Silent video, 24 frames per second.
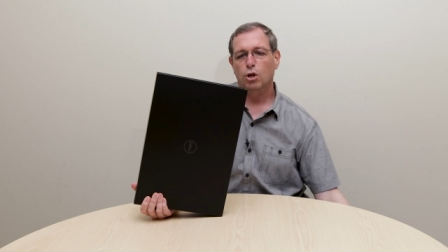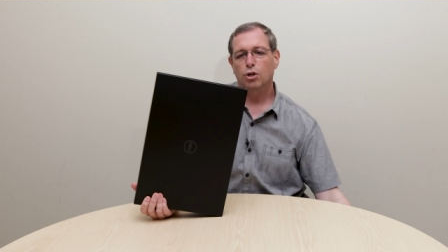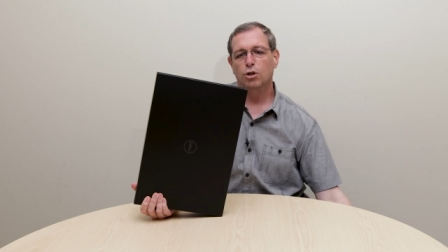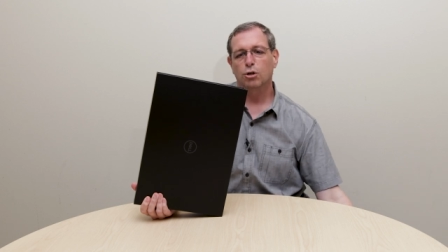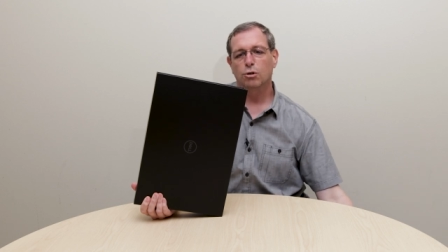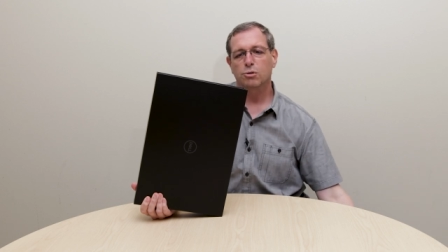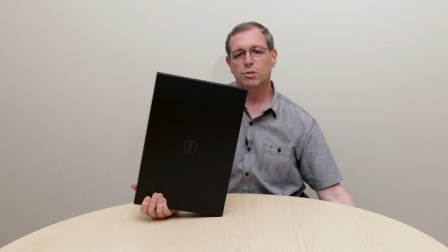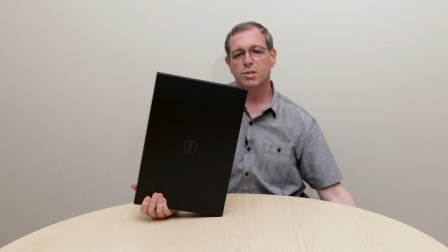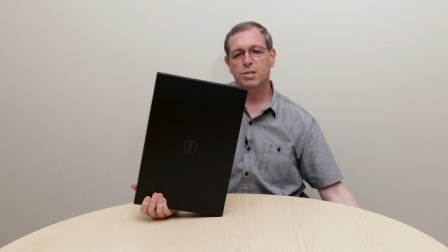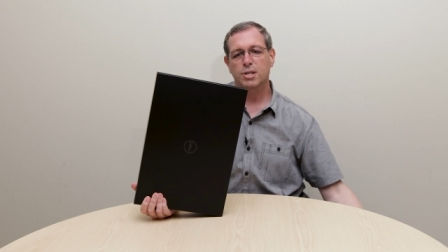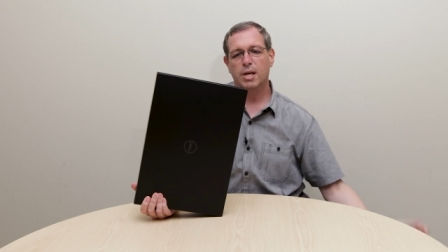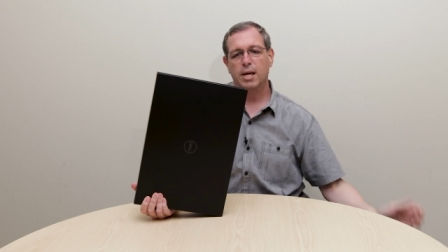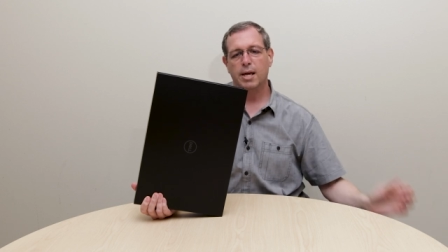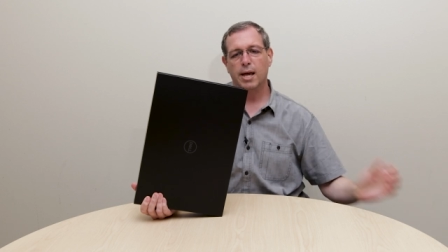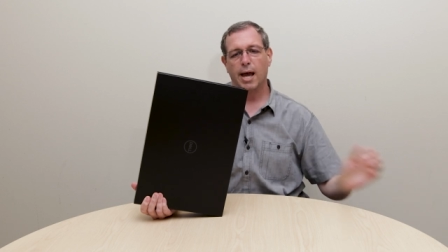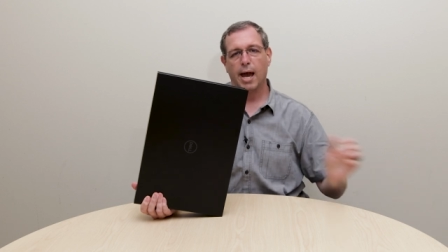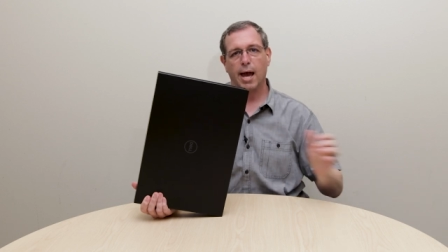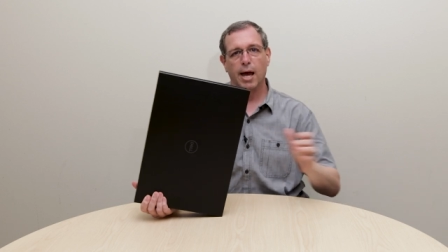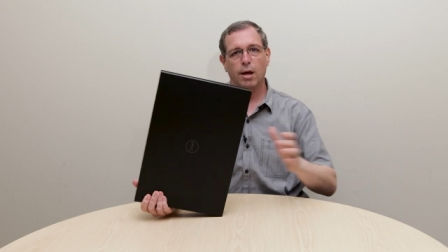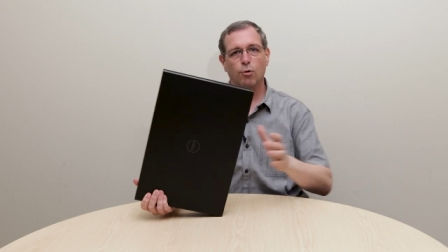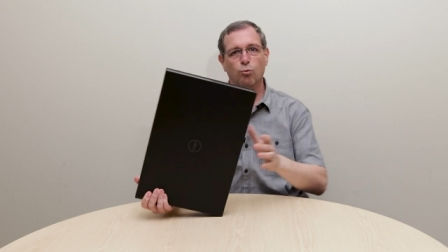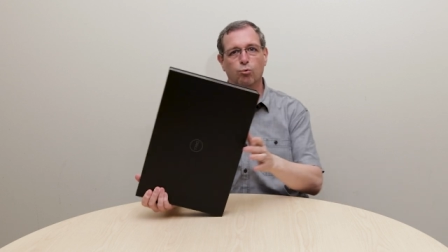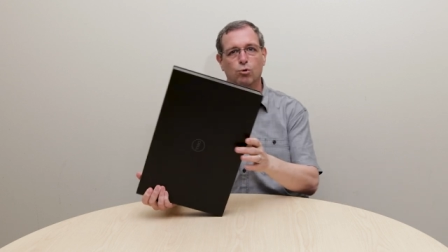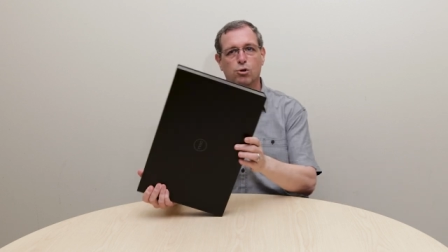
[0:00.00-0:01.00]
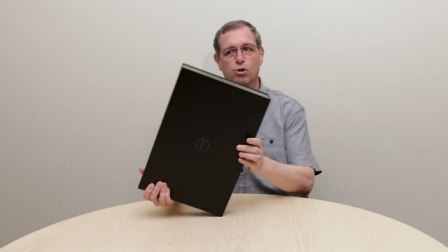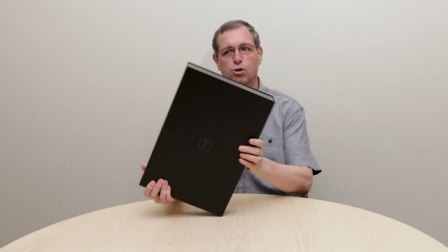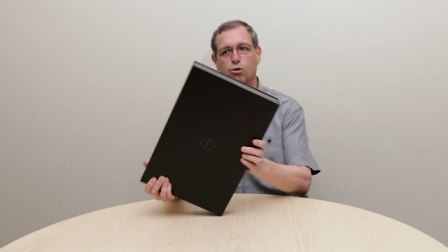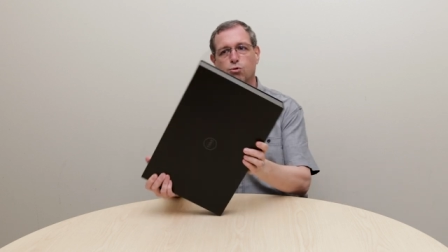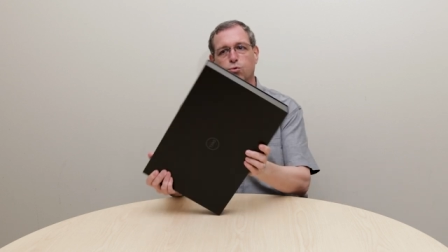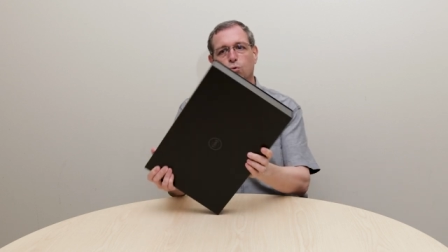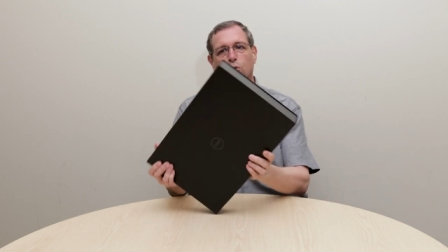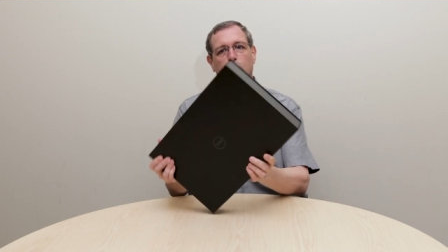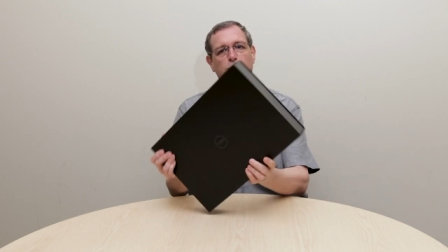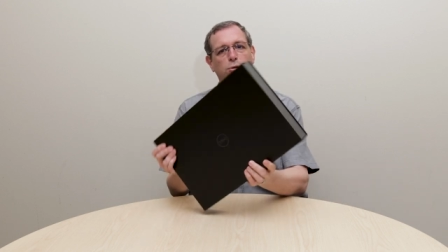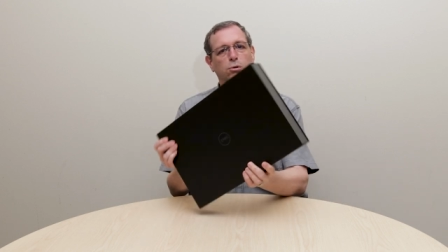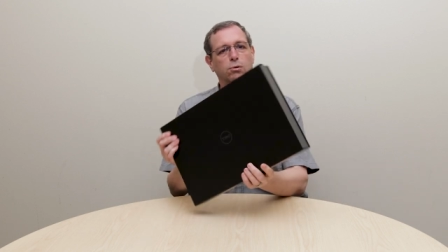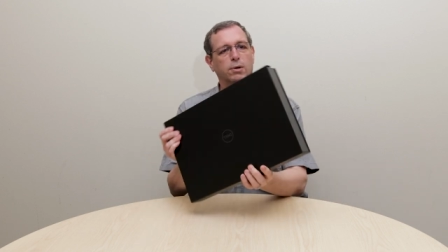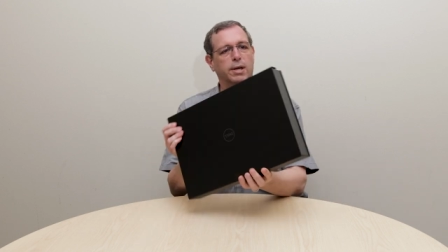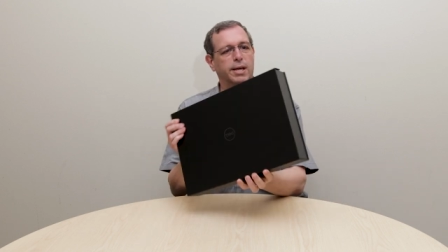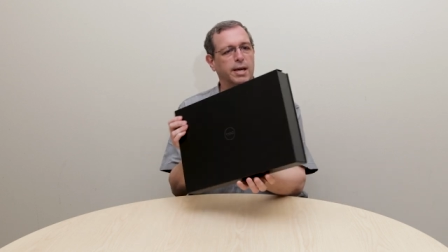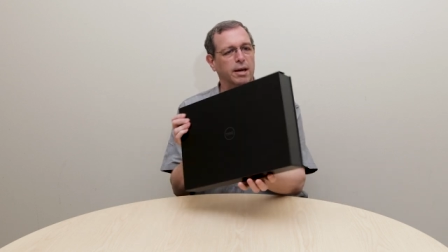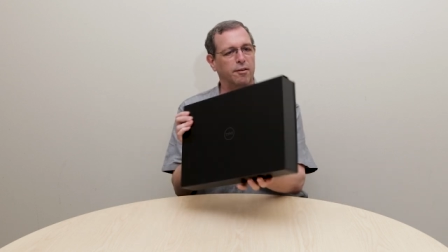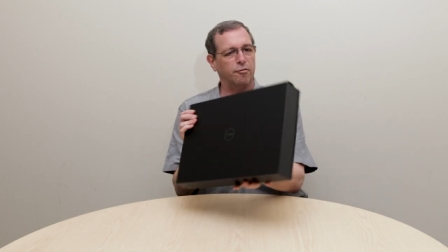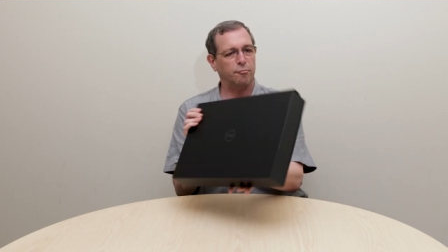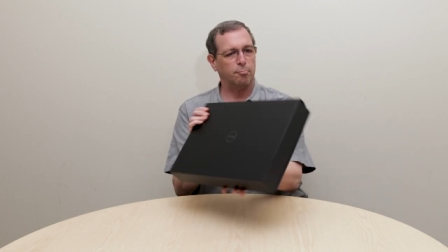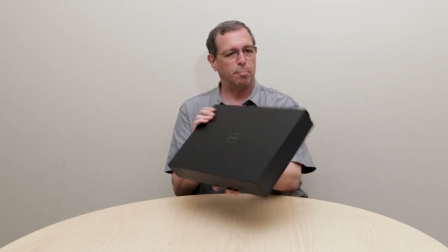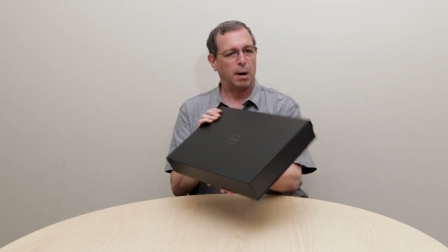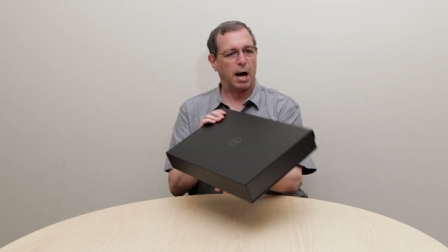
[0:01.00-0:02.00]
you'll see a true
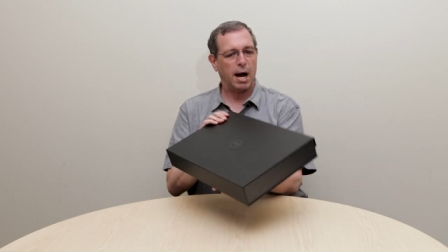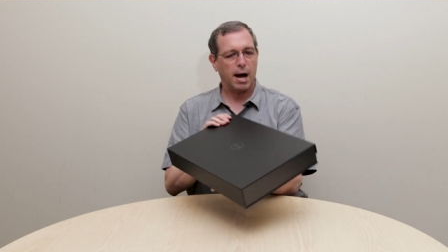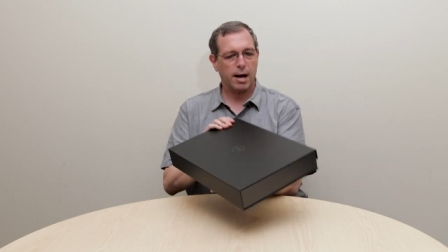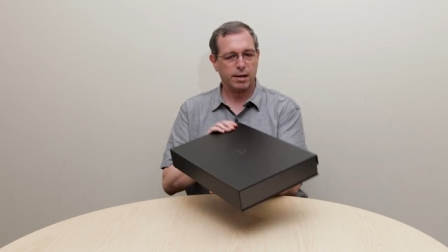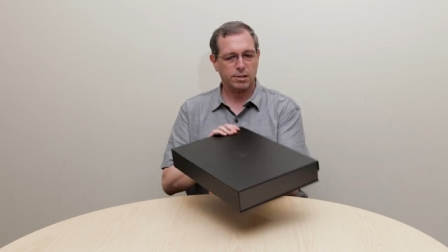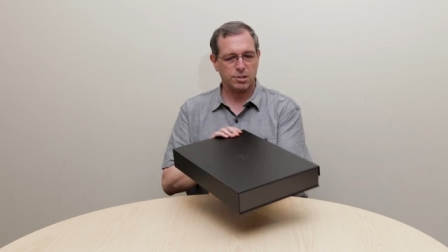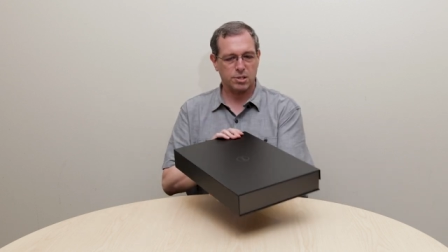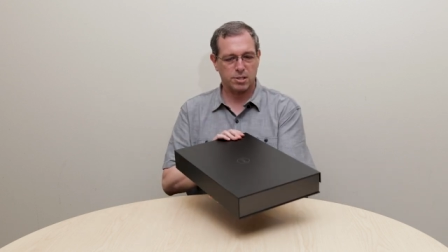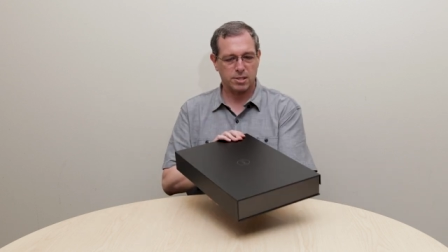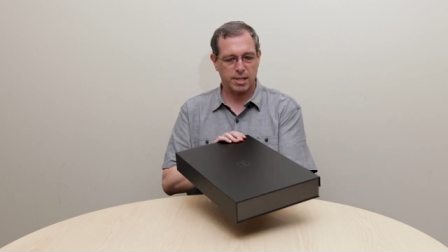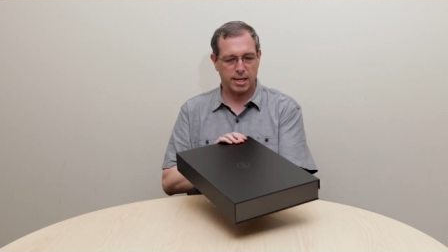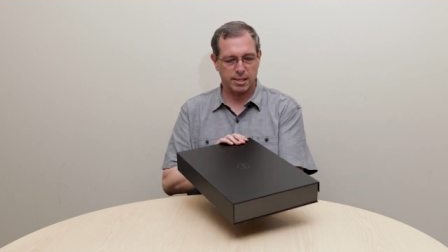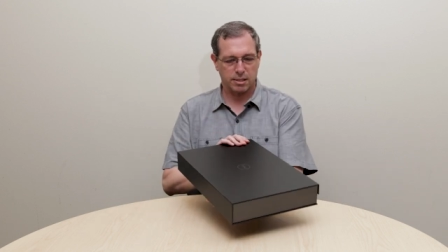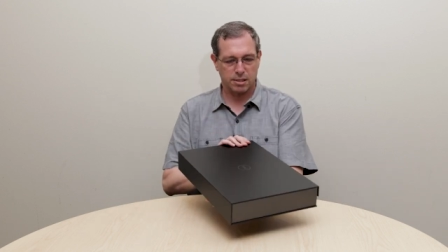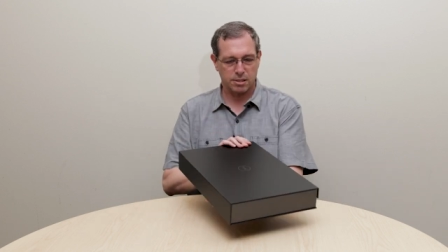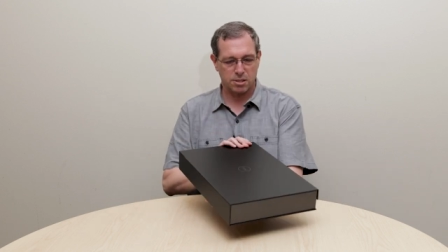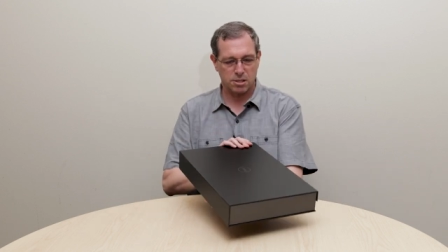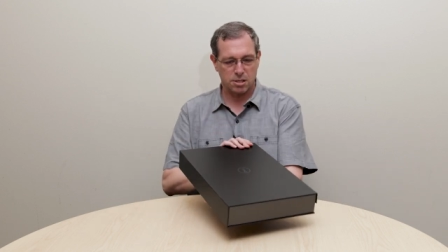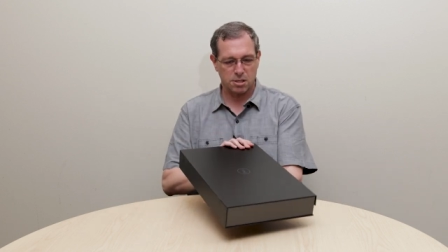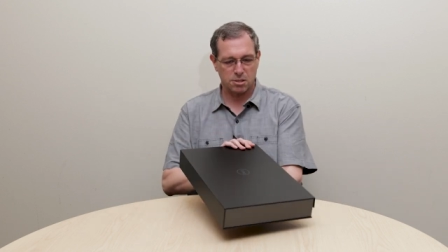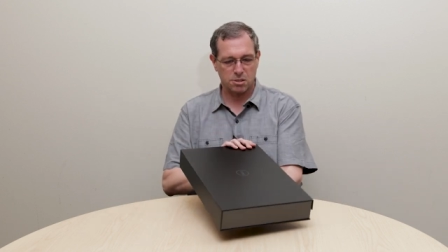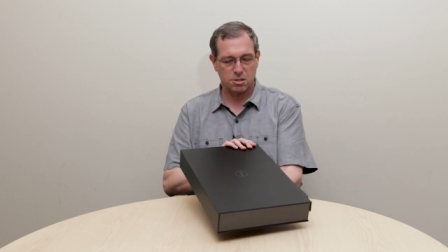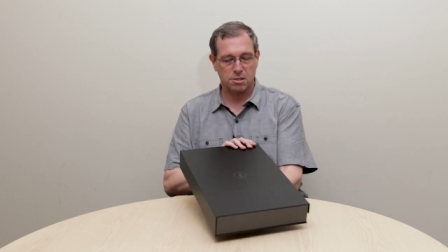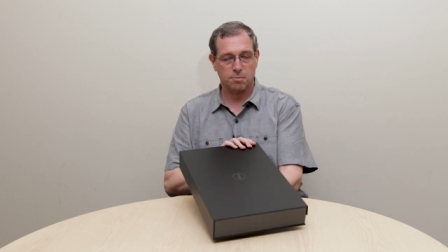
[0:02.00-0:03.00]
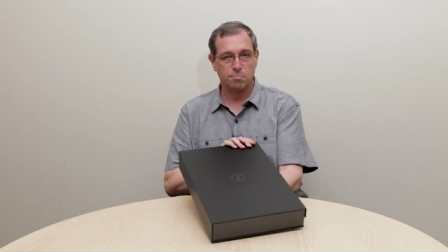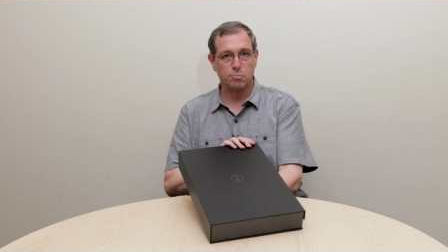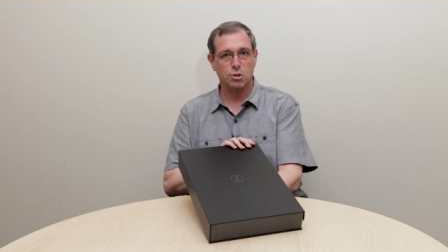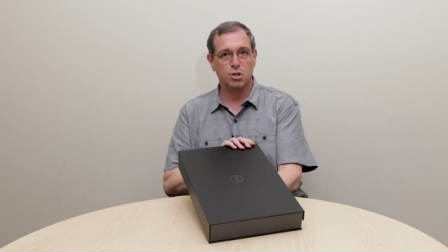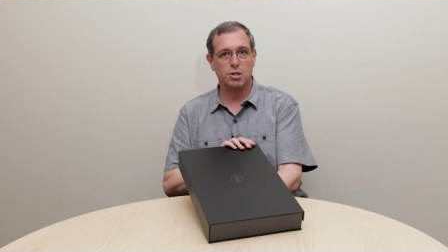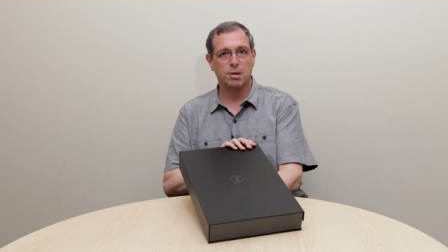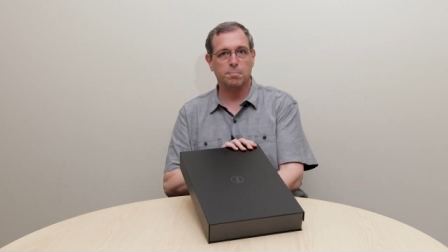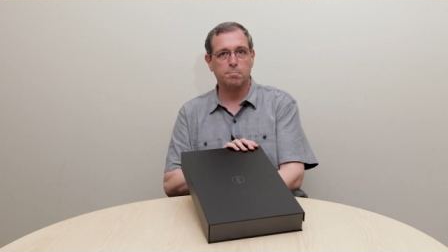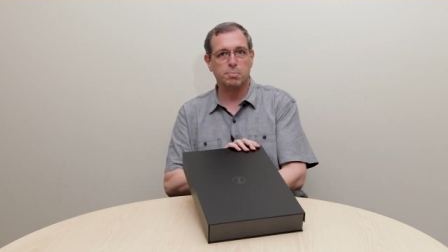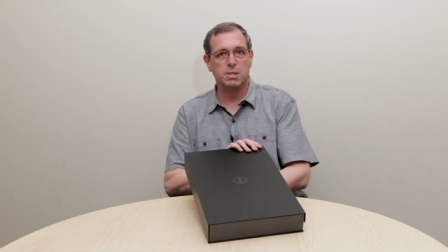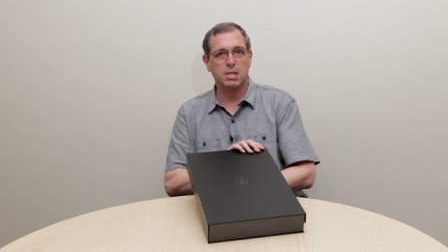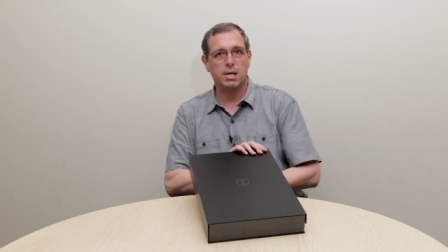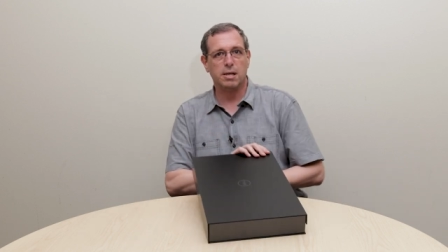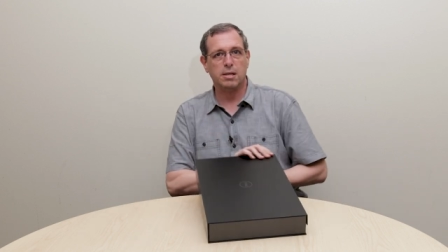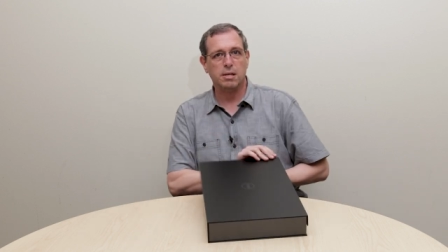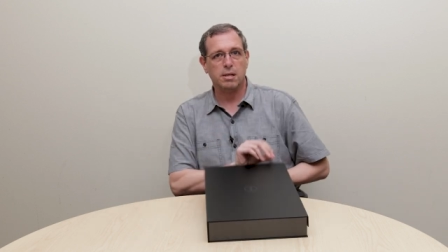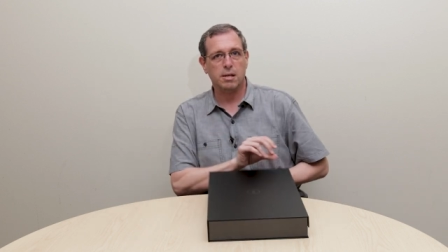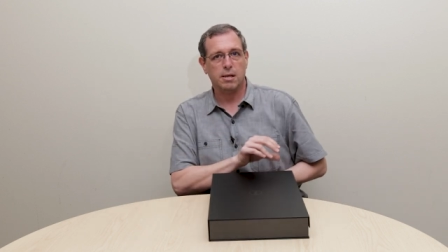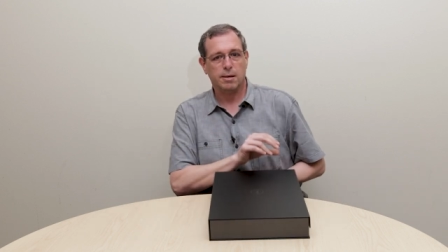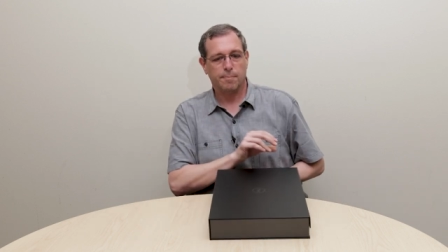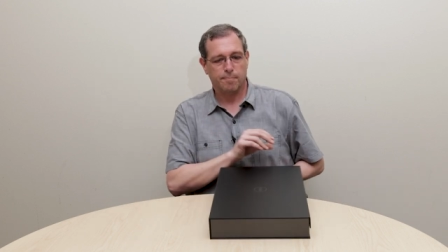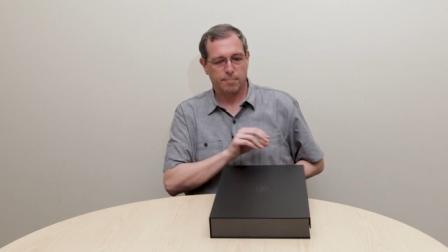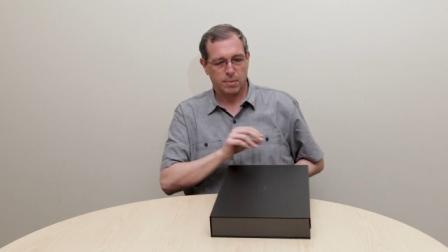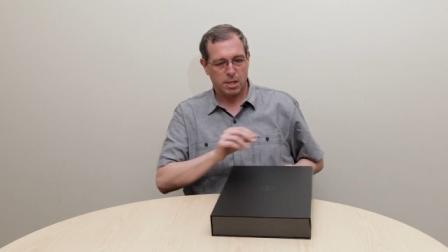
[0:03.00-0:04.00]
gift box that the system ships
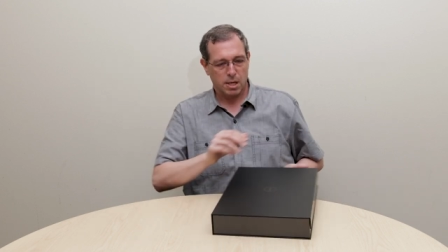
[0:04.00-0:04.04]
in.